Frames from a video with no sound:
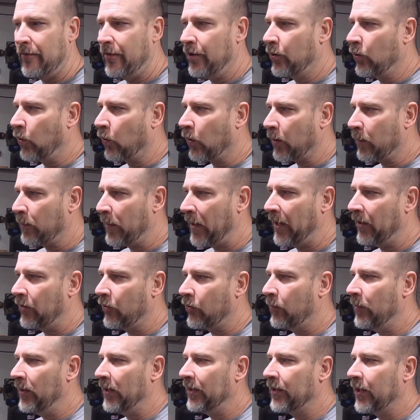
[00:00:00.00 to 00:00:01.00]
The quarter
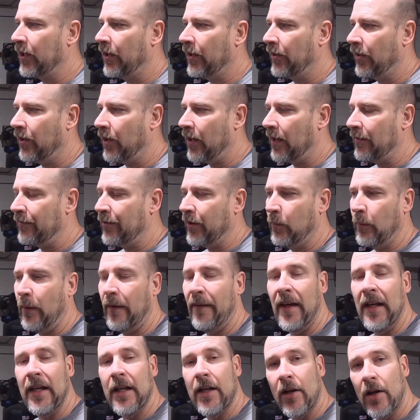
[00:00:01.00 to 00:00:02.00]
panel's been cut off, and when
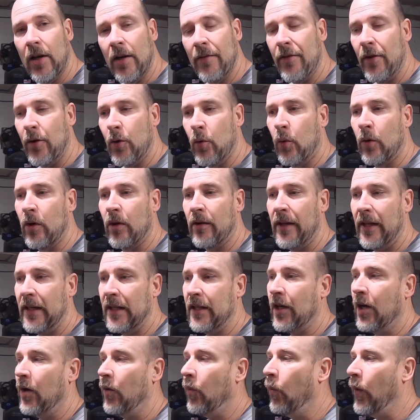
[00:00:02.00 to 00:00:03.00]
they cut off the quarter, they
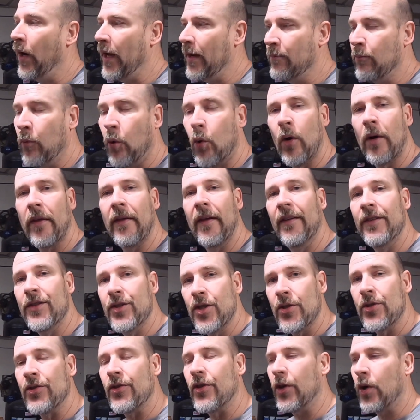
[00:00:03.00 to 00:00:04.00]
cut way more than
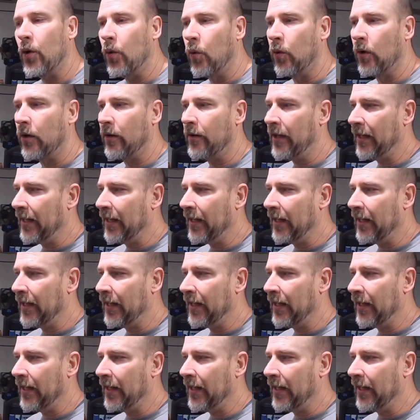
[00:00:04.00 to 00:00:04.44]
just the quarter.